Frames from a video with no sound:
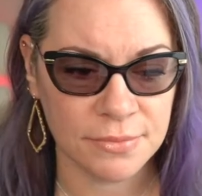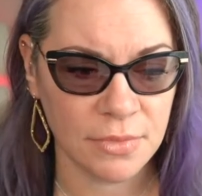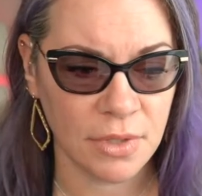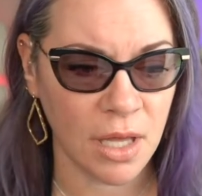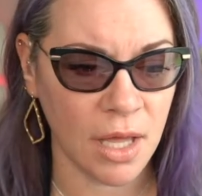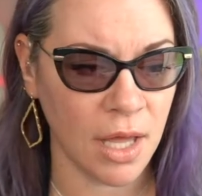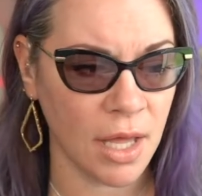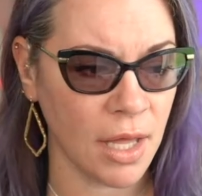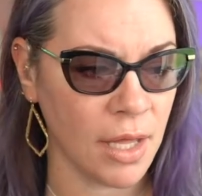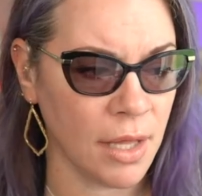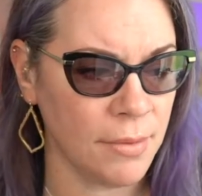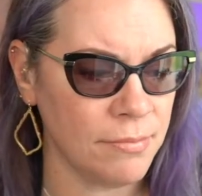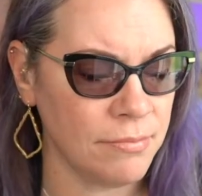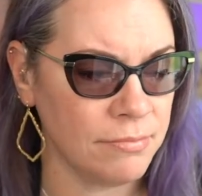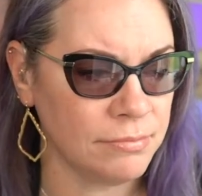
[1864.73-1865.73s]

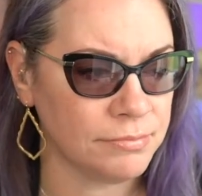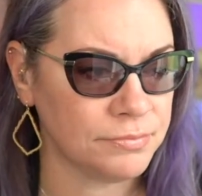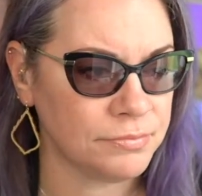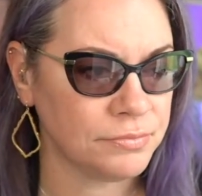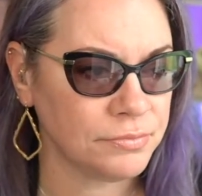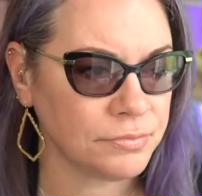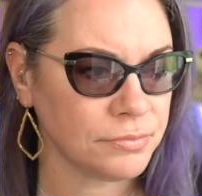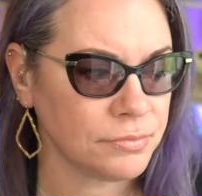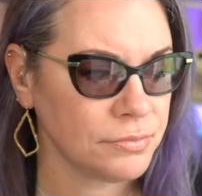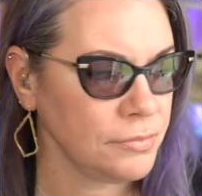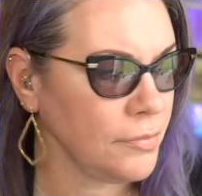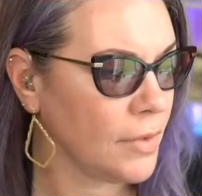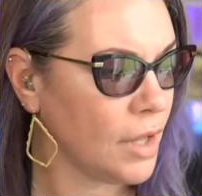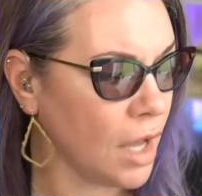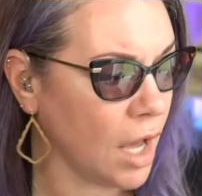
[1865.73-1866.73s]
um
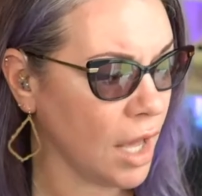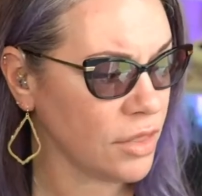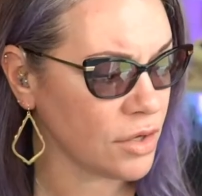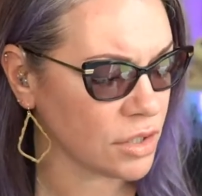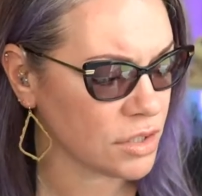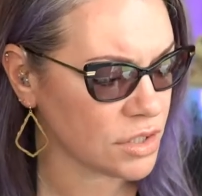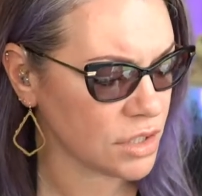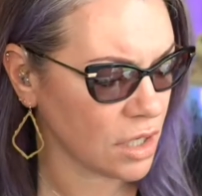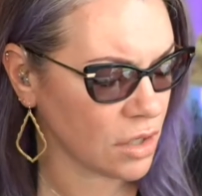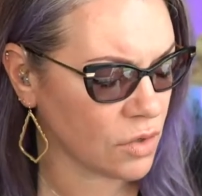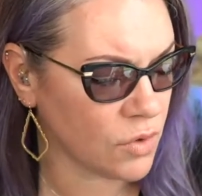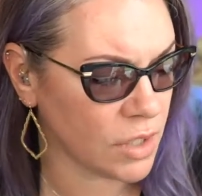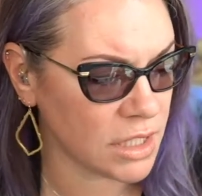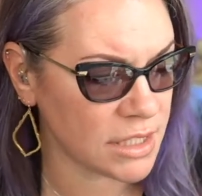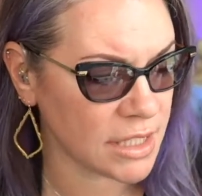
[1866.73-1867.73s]
others are
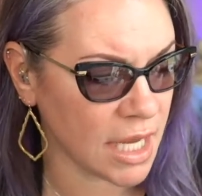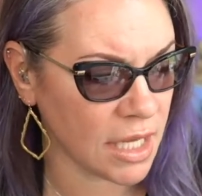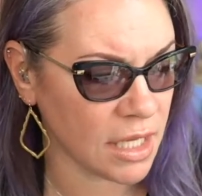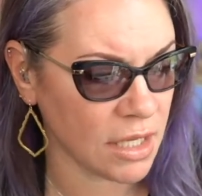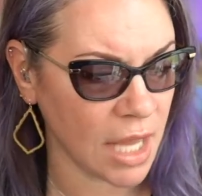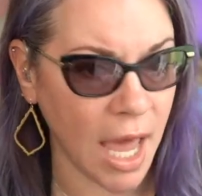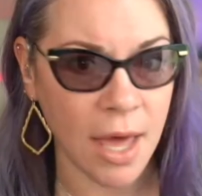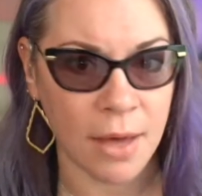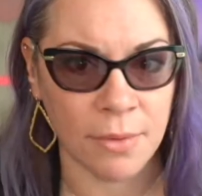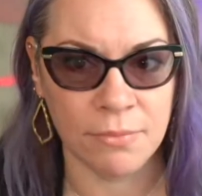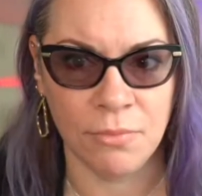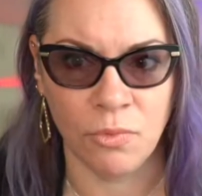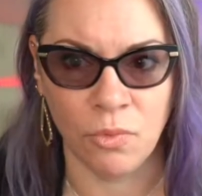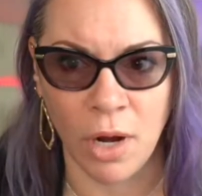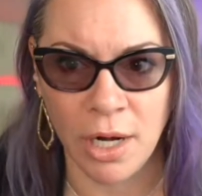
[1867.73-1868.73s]
going to say, yeah,
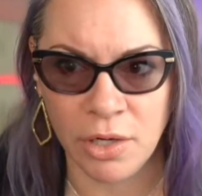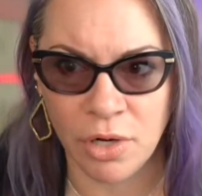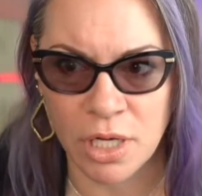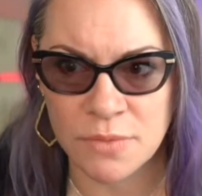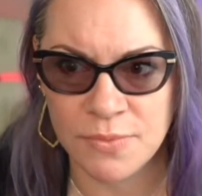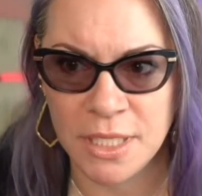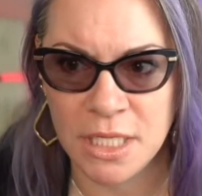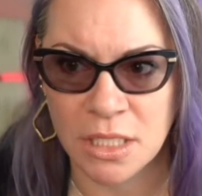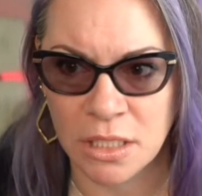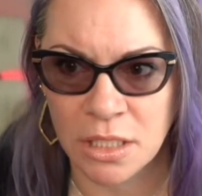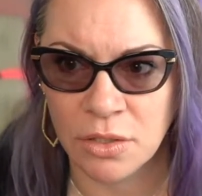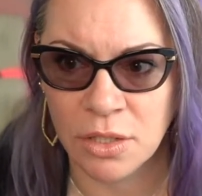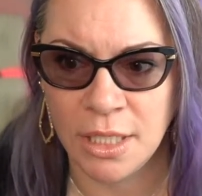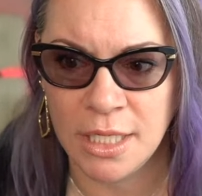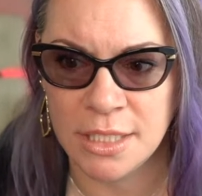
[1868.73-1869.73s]
Ronnie Crosby
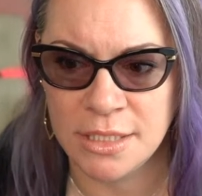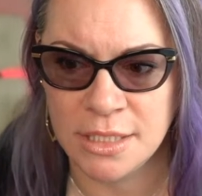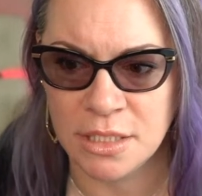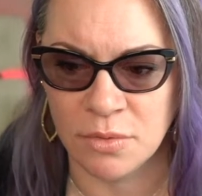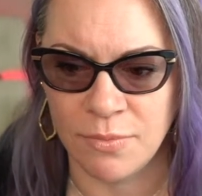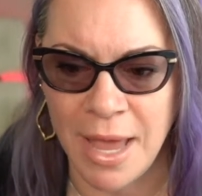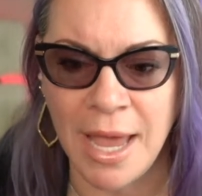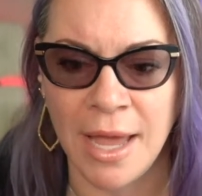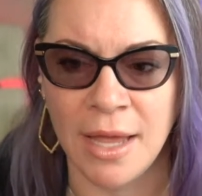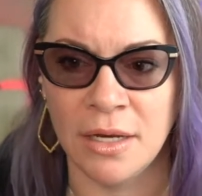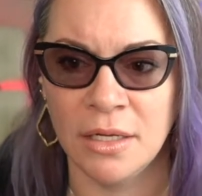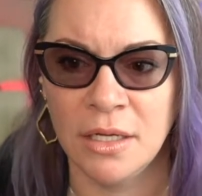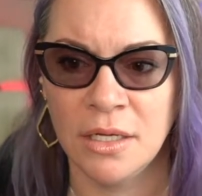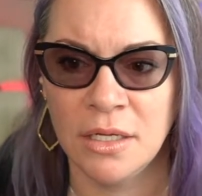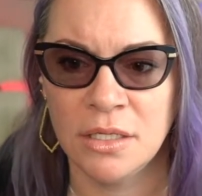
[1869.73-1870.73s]
clearly is still mad.
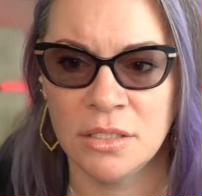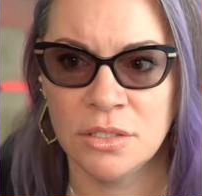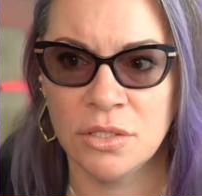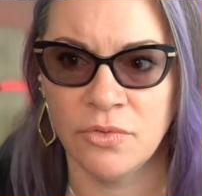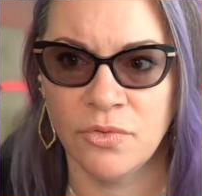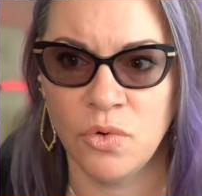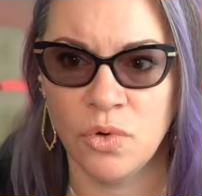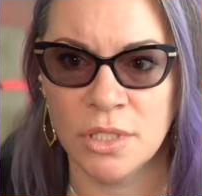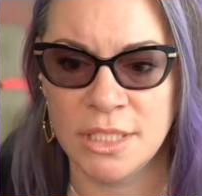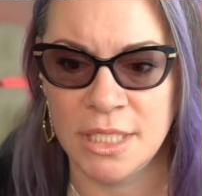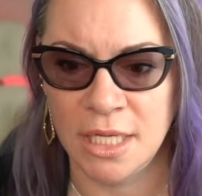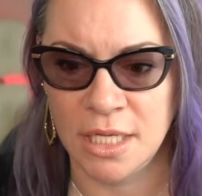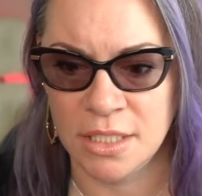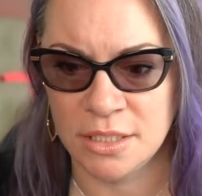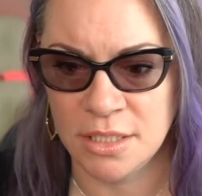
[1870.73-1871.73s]
So of course he
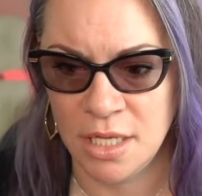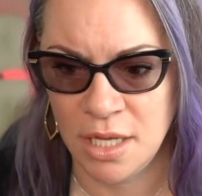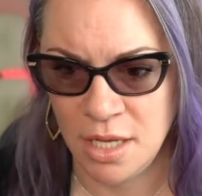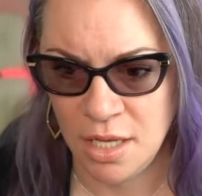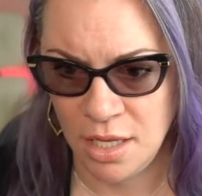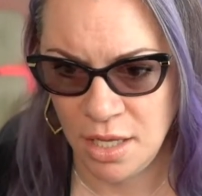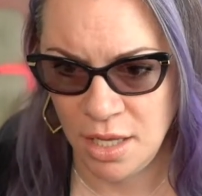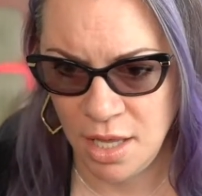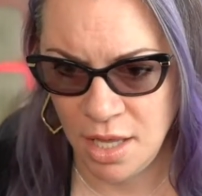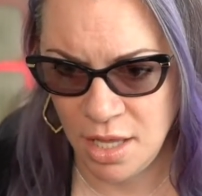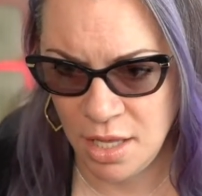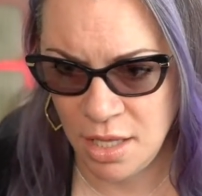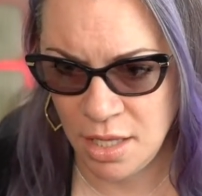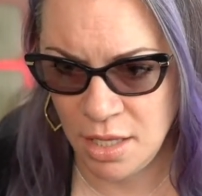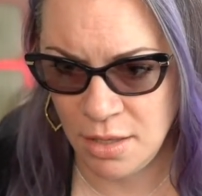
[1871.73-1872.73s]
is.
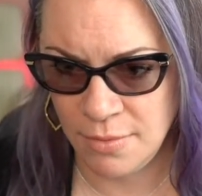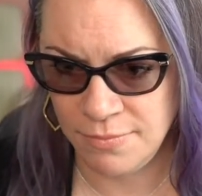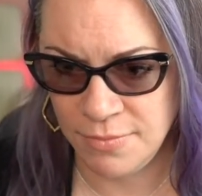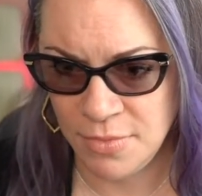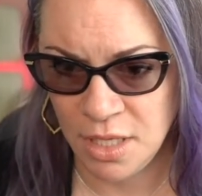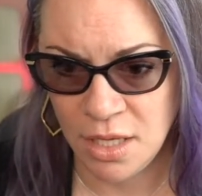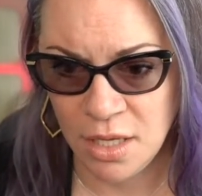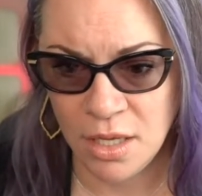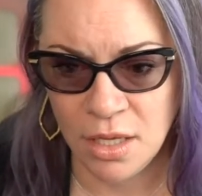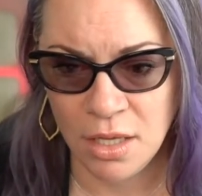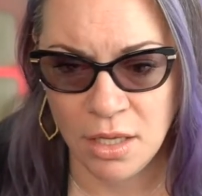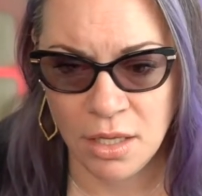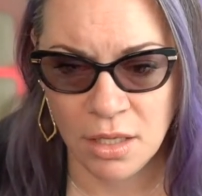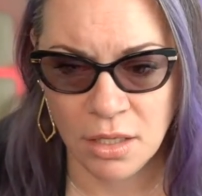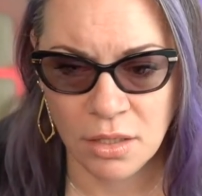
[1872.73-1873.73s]
Um
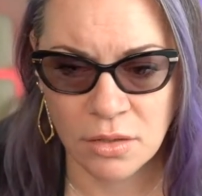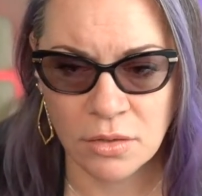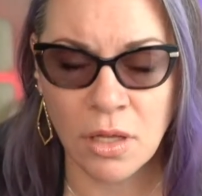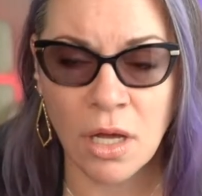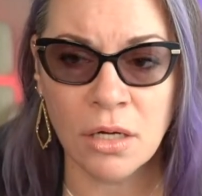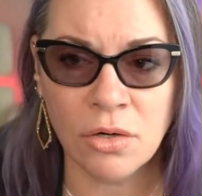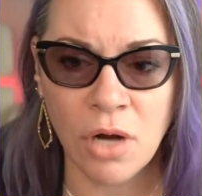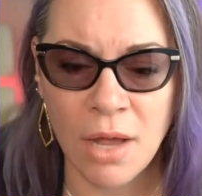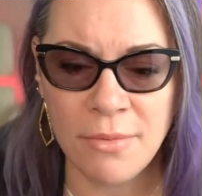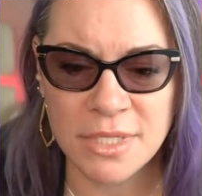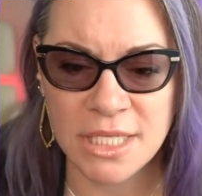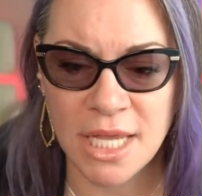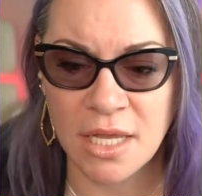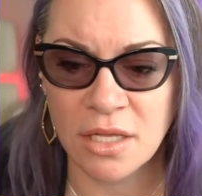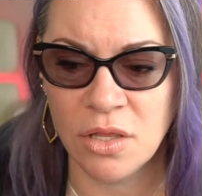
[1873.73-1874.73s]
Long Crime is
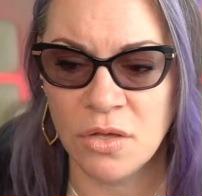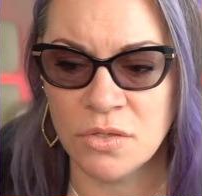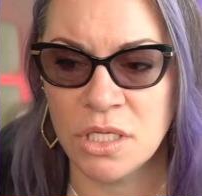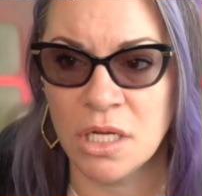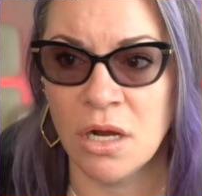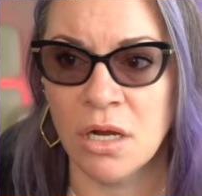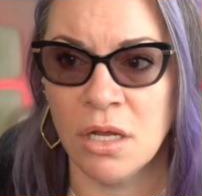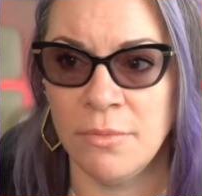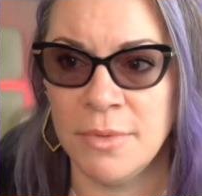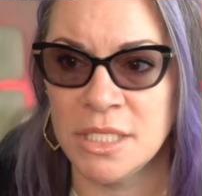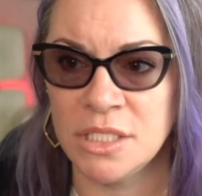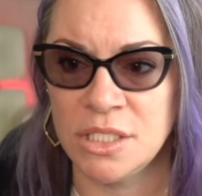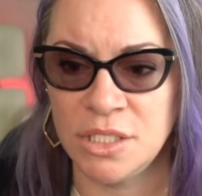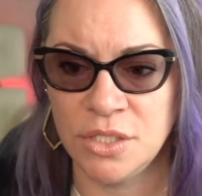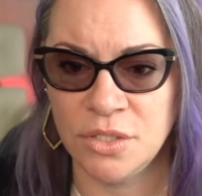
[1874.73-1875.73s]
saying closing
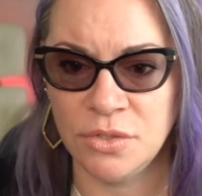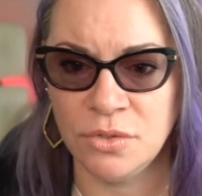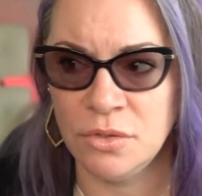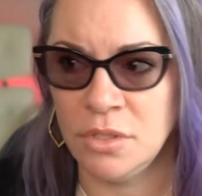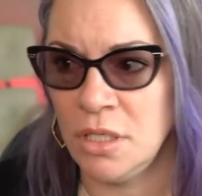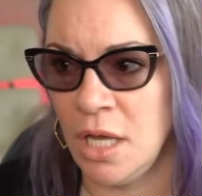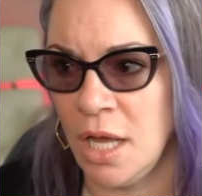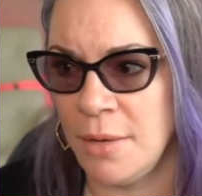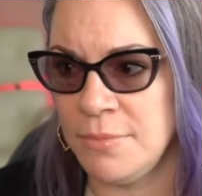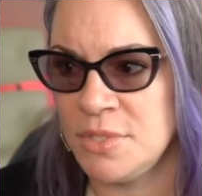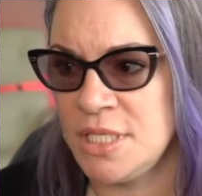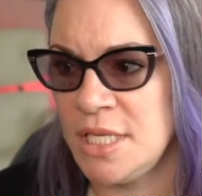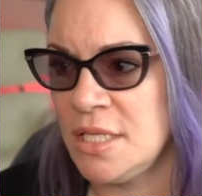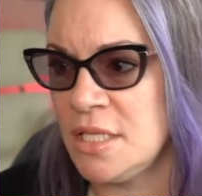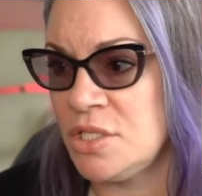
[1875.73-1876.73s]
arguments soon. I'm
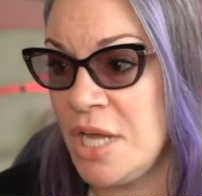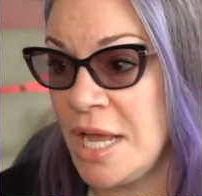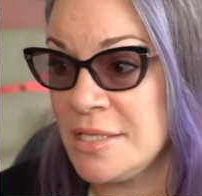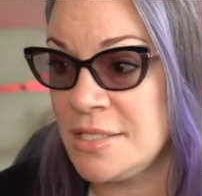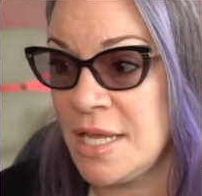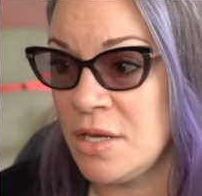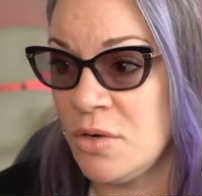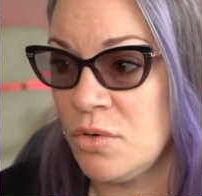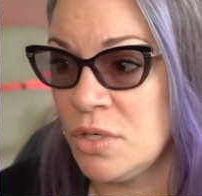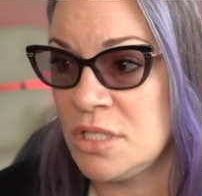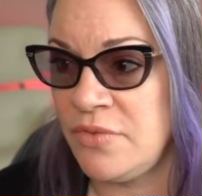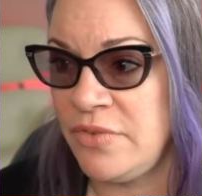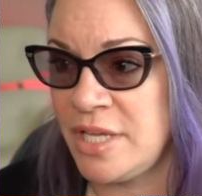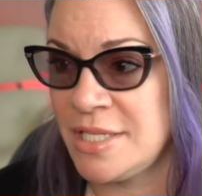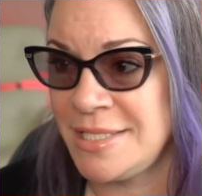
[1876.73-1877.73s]
seeing the chat saying Court
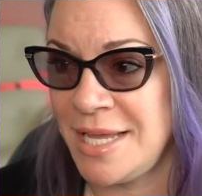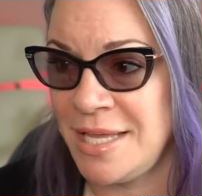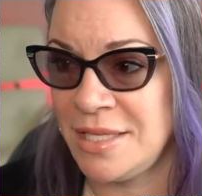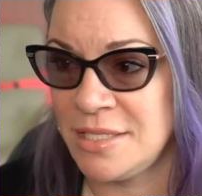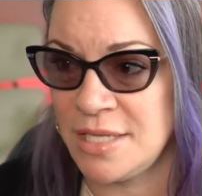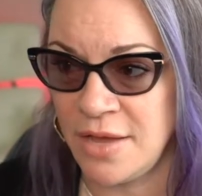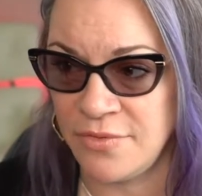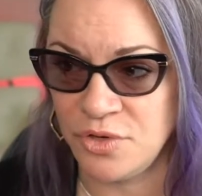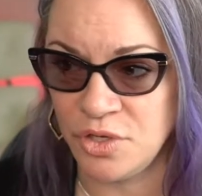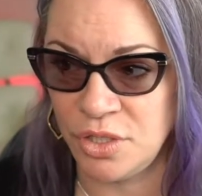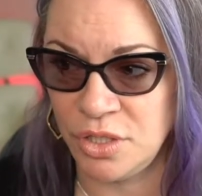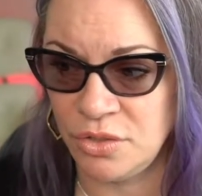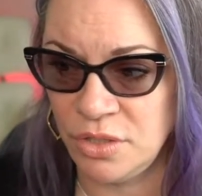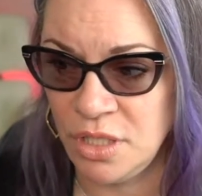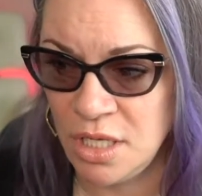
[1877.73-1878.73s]
TV is saying this
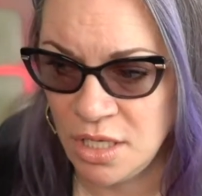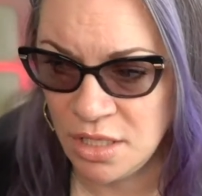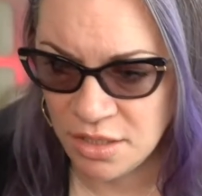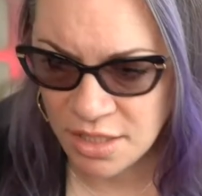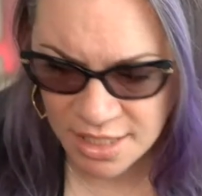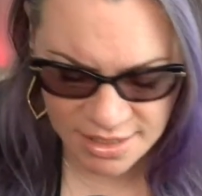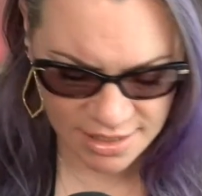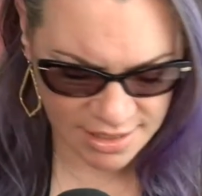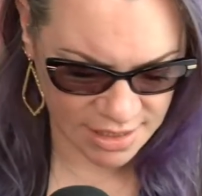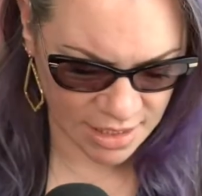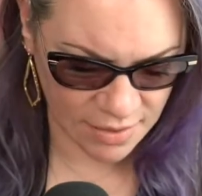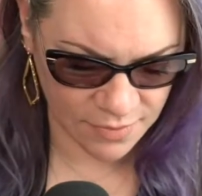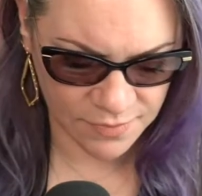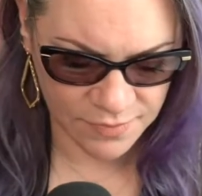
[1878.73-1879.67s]
afternoon. Let's see